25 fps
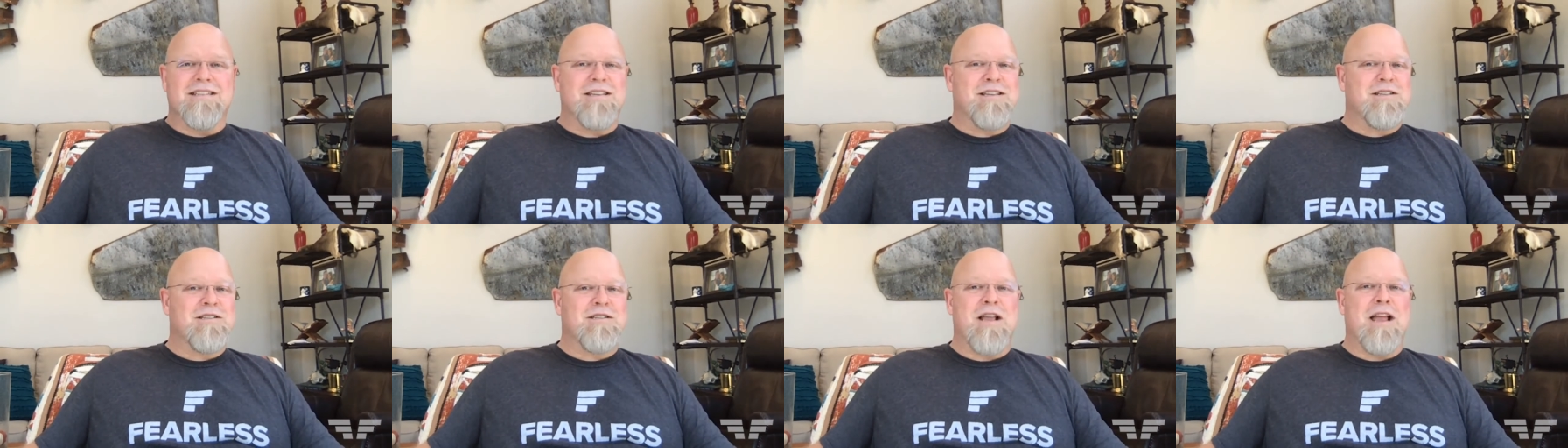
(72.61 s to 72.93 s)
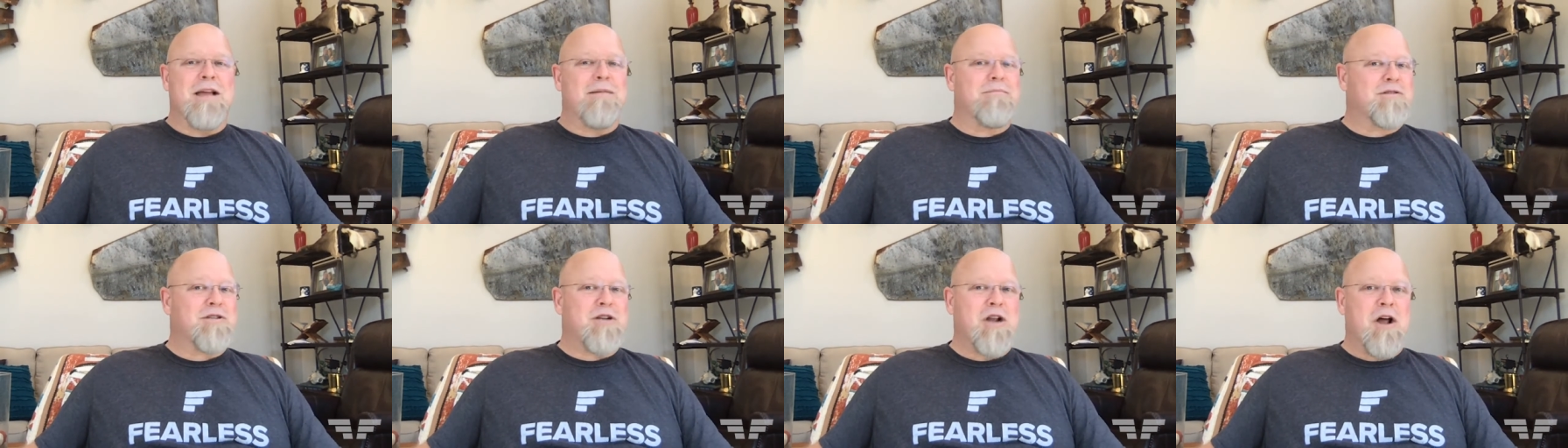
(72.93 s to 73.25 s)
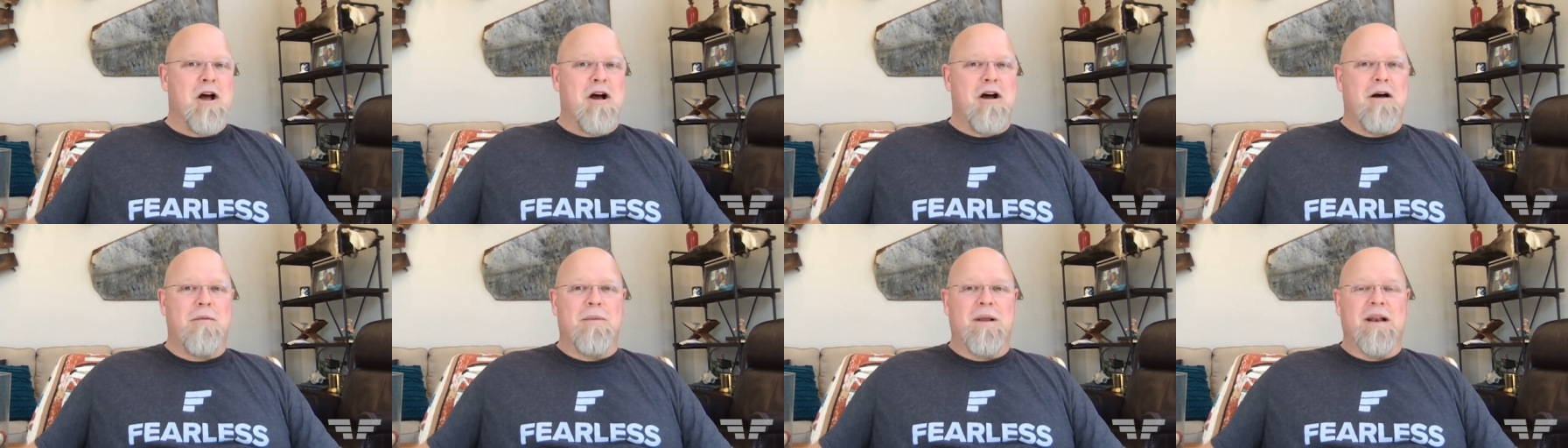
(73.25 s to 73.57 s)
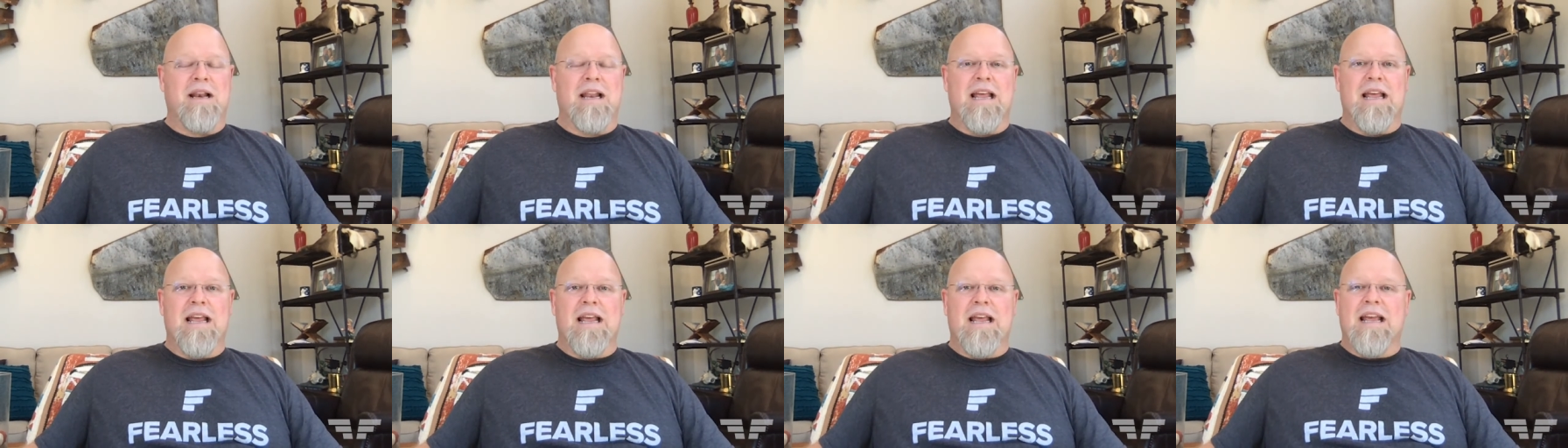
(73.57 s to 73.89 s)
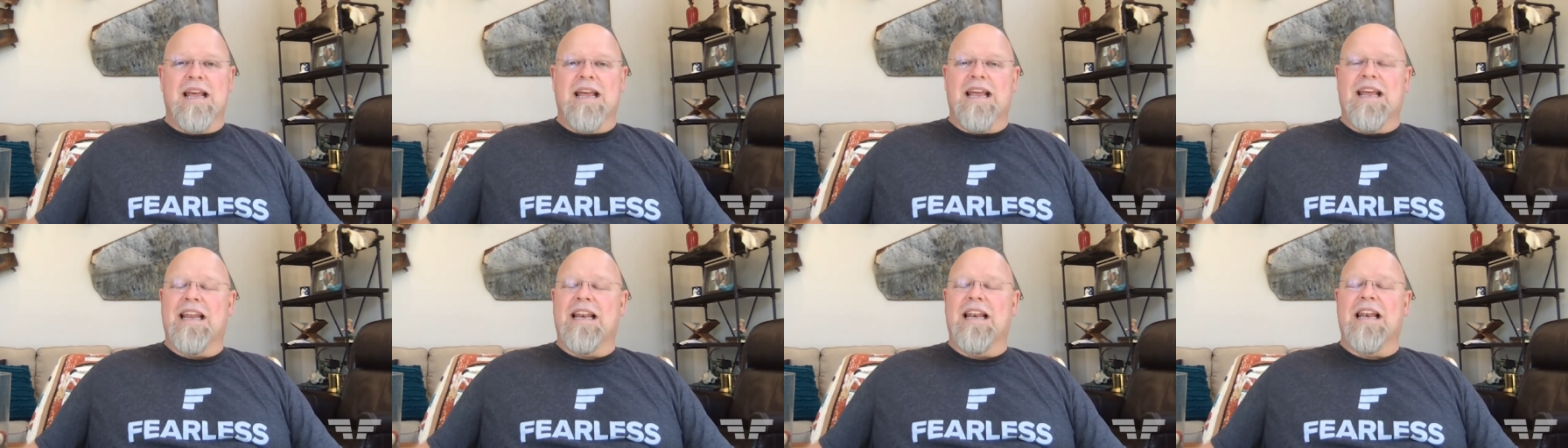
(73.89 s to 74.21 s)
His name's Tom, and
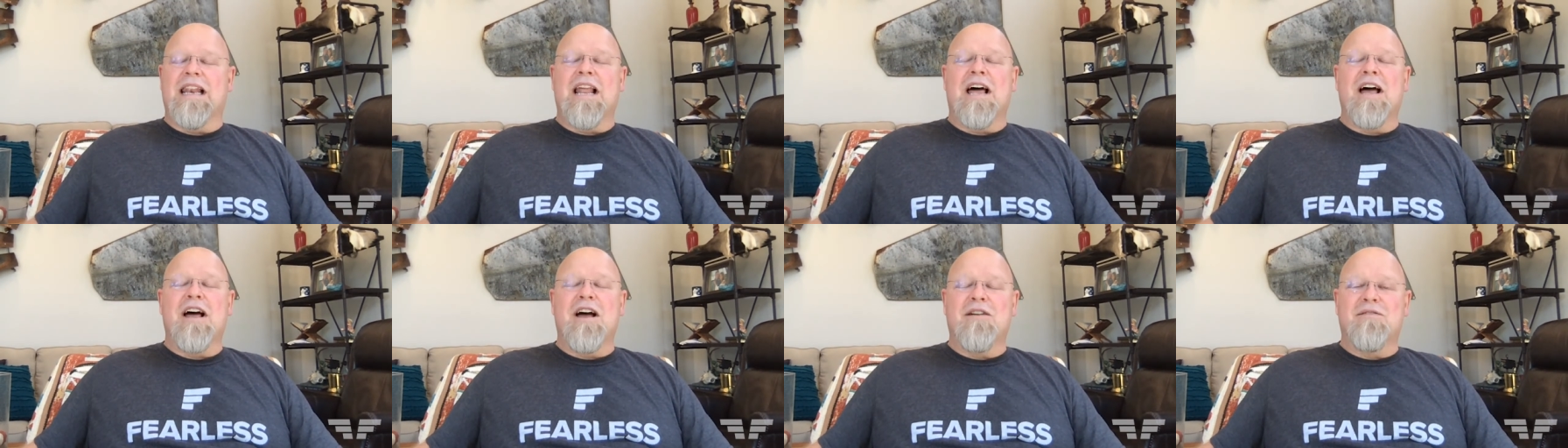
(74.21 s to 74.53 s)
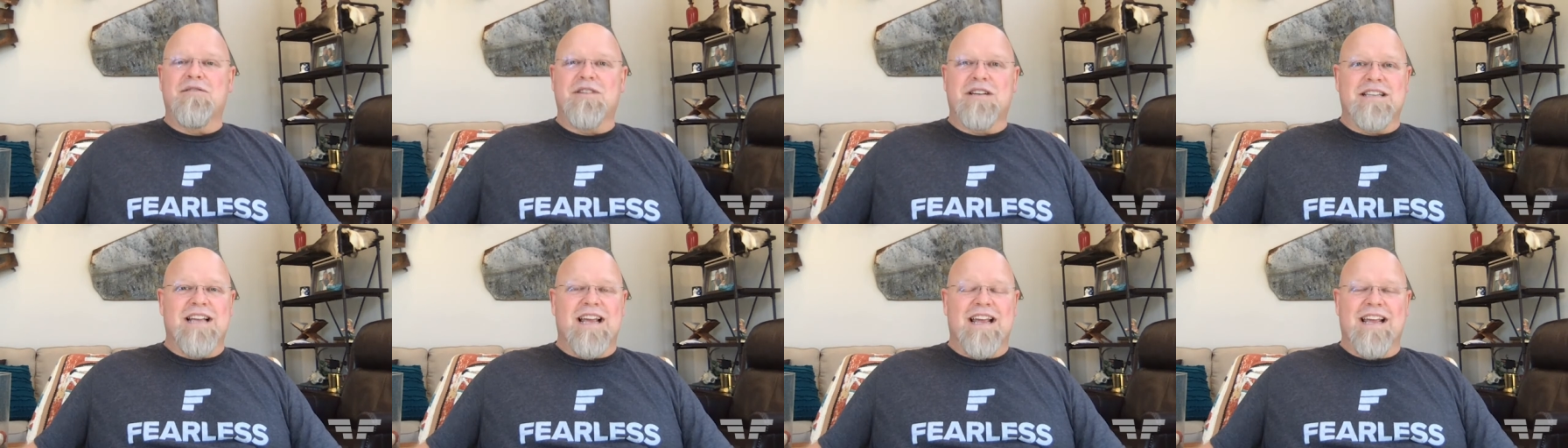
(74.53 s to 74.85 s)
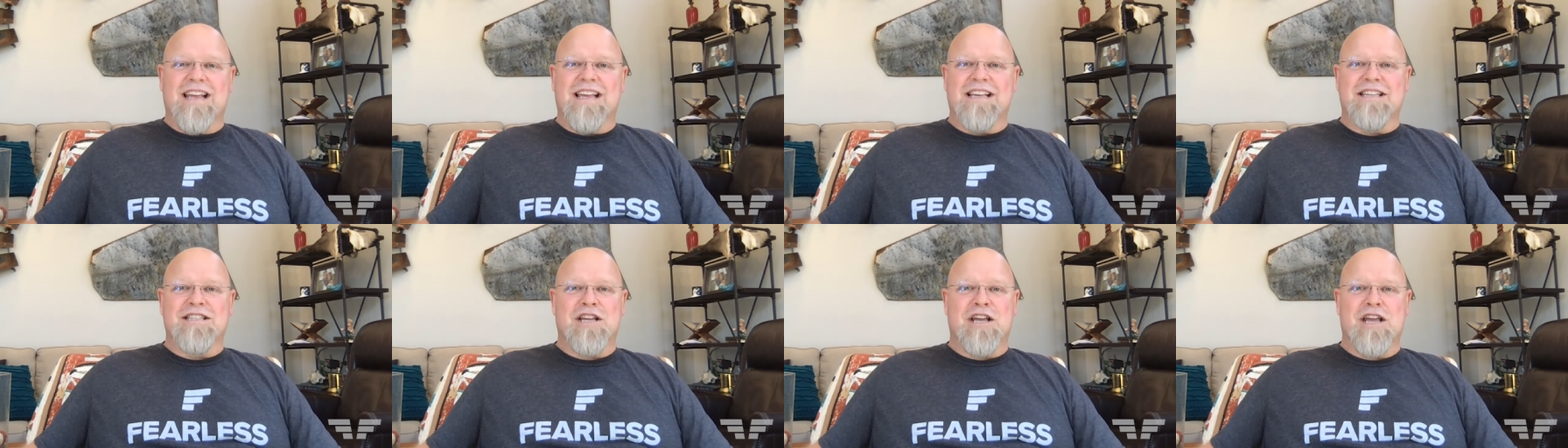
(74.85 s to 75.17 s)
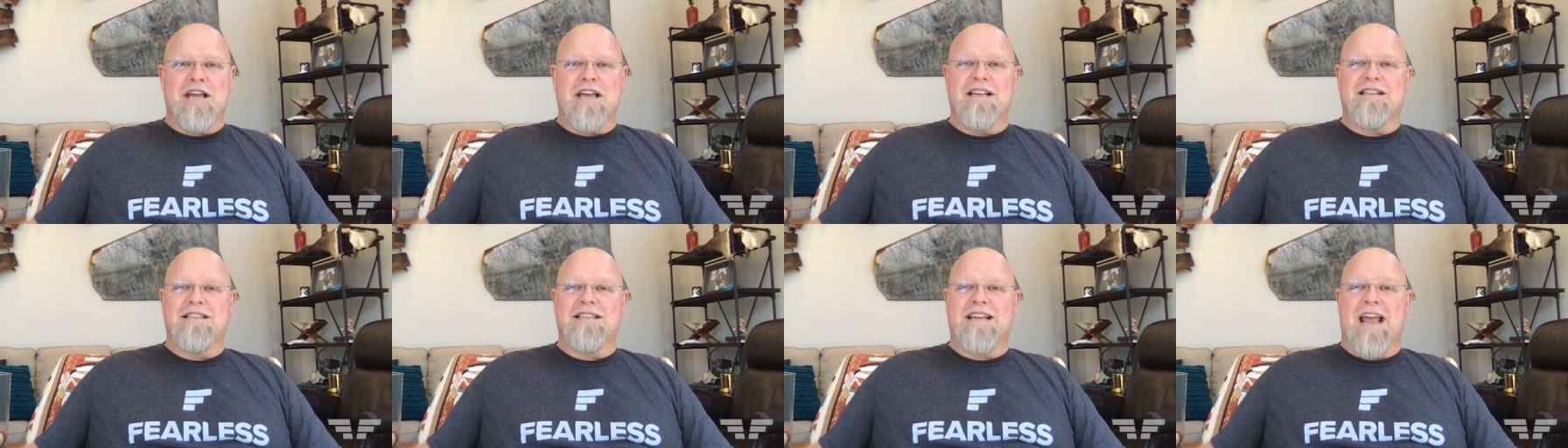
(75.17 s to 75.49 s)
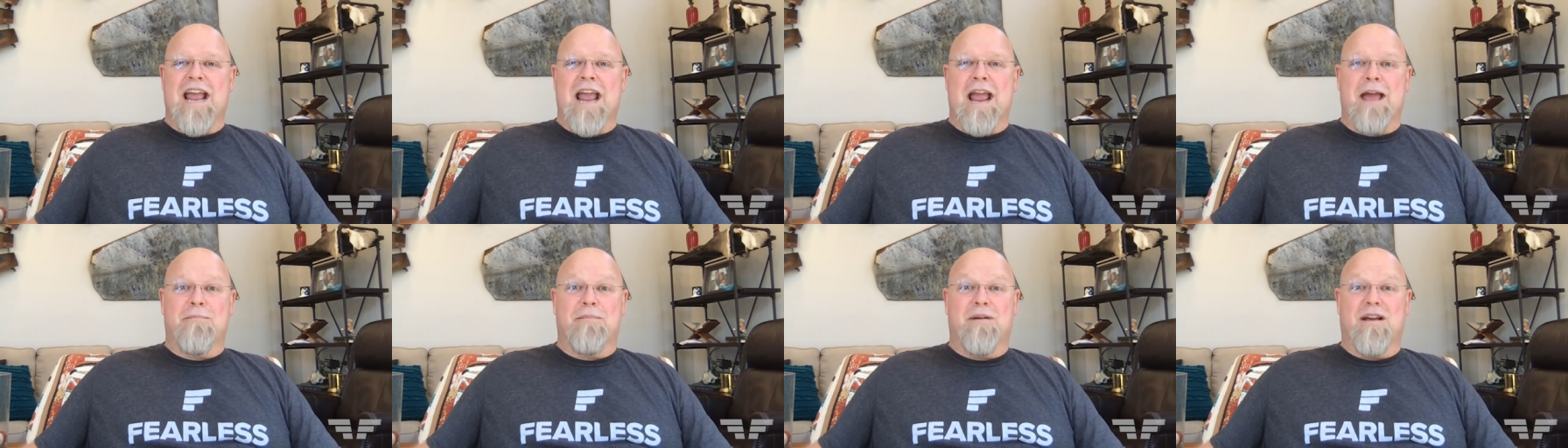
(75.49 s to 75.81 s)
he loved to take his kids
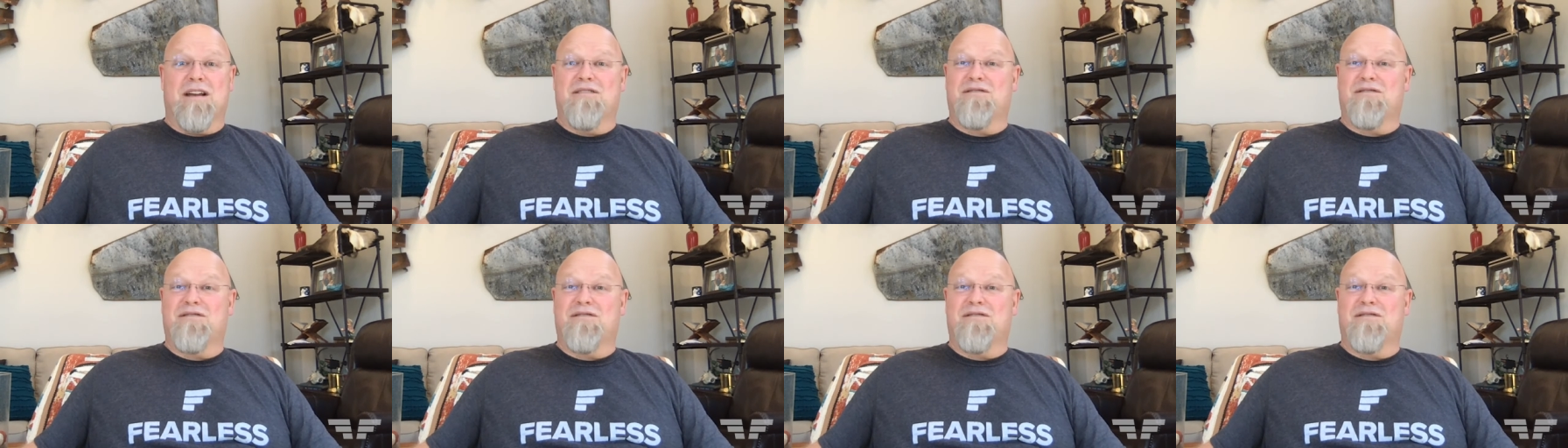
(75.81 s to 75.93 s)
camping.